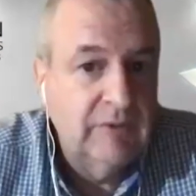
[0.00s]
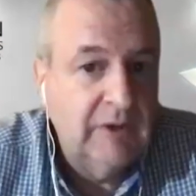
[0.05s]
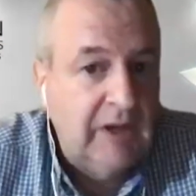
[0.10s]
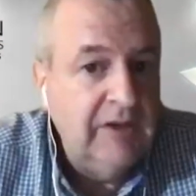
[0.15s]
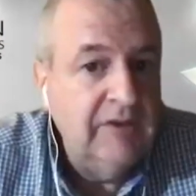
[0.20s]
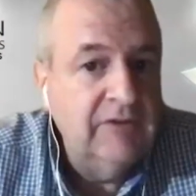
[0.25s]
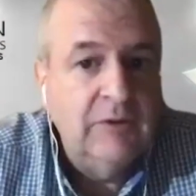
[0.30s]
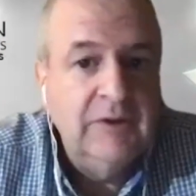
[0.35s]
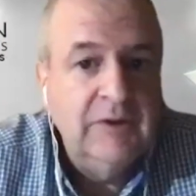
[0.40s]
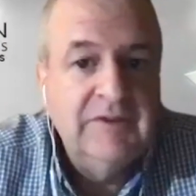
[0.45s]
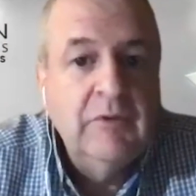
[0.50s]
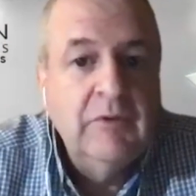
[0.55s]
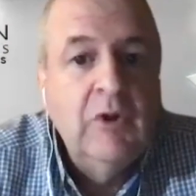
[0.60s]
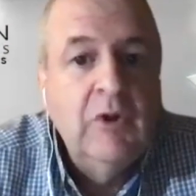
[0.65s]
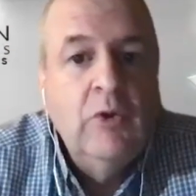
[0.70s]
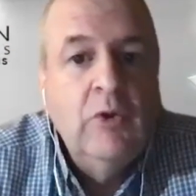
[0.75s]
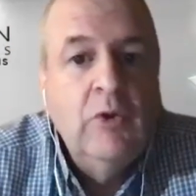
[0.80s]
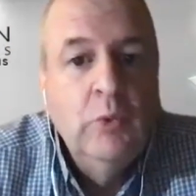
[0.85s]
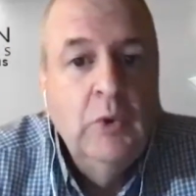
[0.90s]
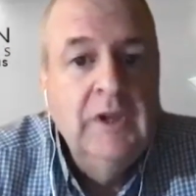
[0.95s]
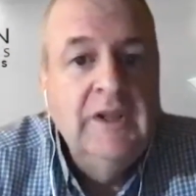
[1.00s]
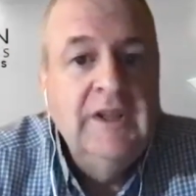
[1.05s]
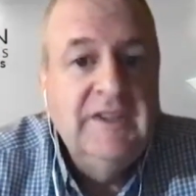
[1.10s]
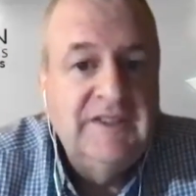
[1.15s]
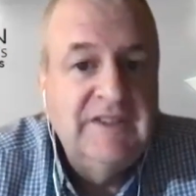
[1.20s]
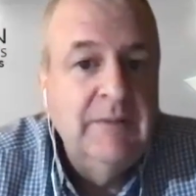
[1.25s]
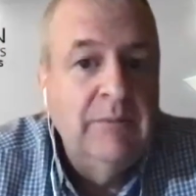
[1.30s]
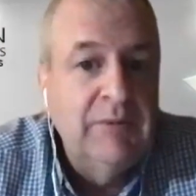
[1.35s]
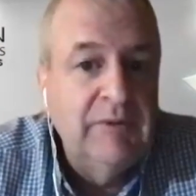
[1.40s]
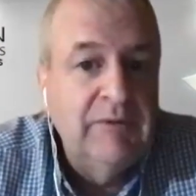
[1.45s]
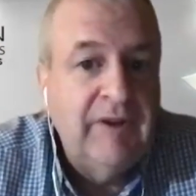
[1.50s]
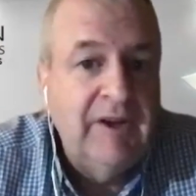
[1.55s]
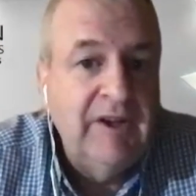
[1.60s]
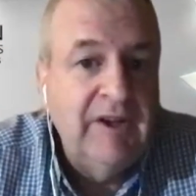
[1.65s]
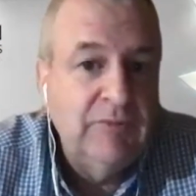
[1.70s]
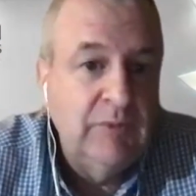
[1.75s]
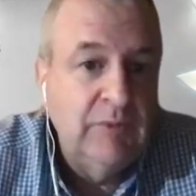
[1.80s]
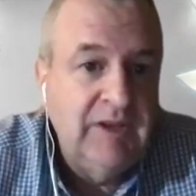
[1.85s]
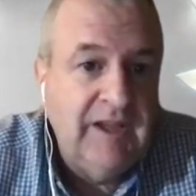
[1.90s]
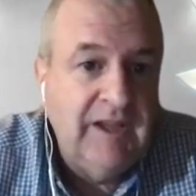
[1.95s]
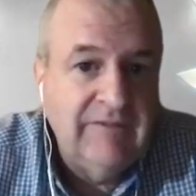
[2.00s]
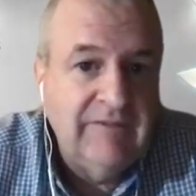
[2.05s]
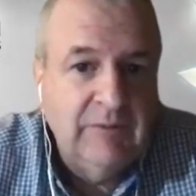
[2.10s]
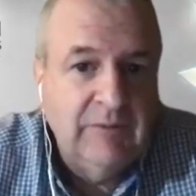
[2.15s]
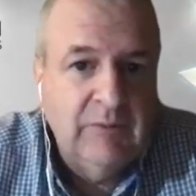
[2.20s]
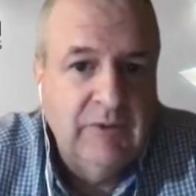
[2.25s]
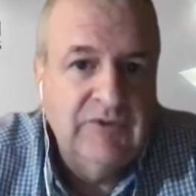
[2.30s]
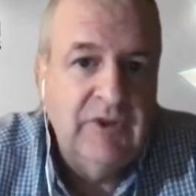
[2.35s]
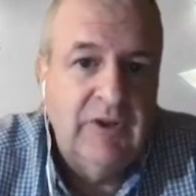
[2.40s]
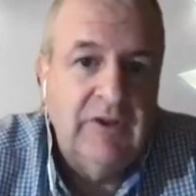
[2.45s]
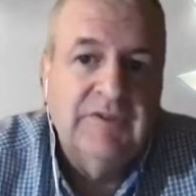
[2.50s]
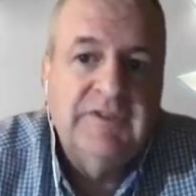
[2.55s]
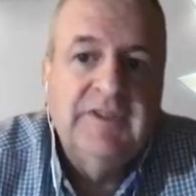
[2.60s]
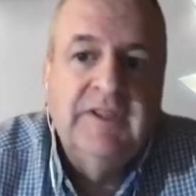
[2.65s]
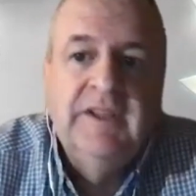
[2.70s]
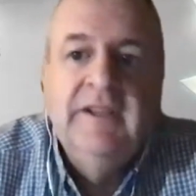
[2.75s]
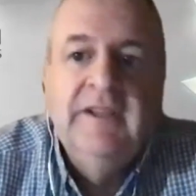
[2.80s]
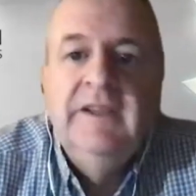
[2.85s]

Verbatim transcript: Okay, so it really simplifies when you have the results.